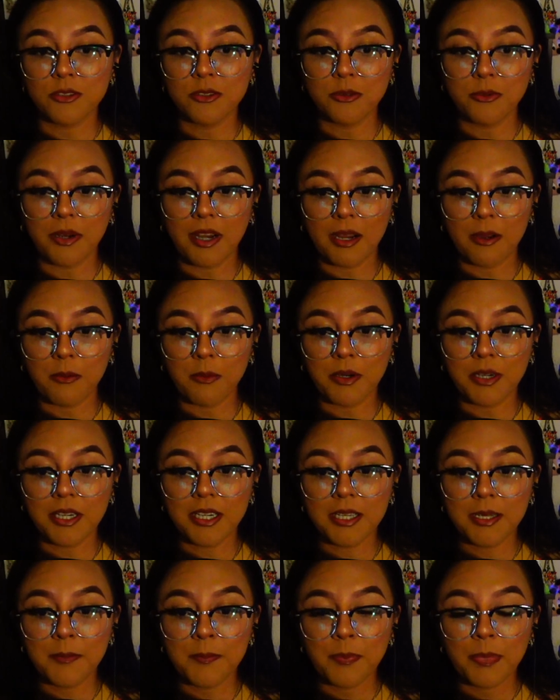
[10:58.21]
to where I
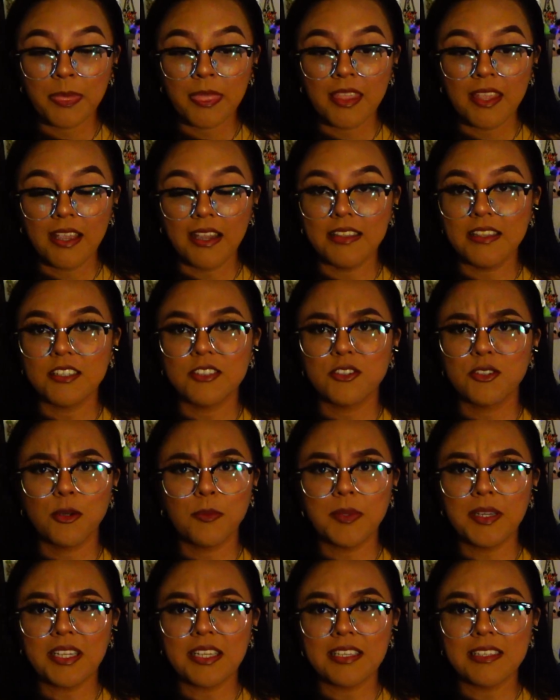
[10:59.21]
work, and there's so
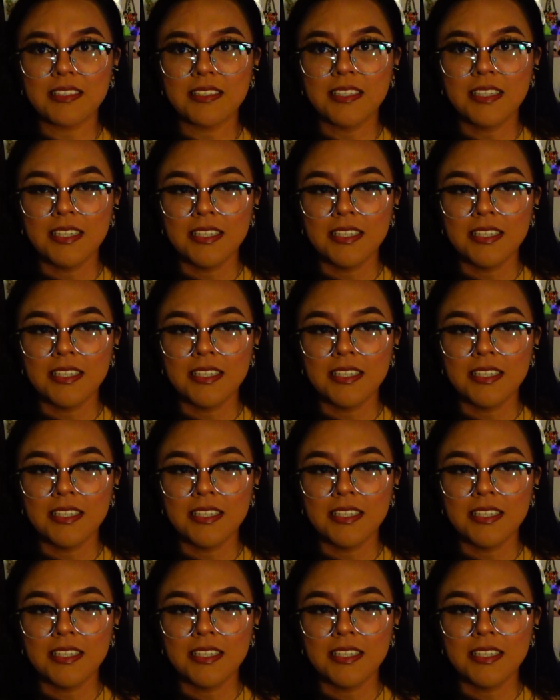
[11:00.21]
many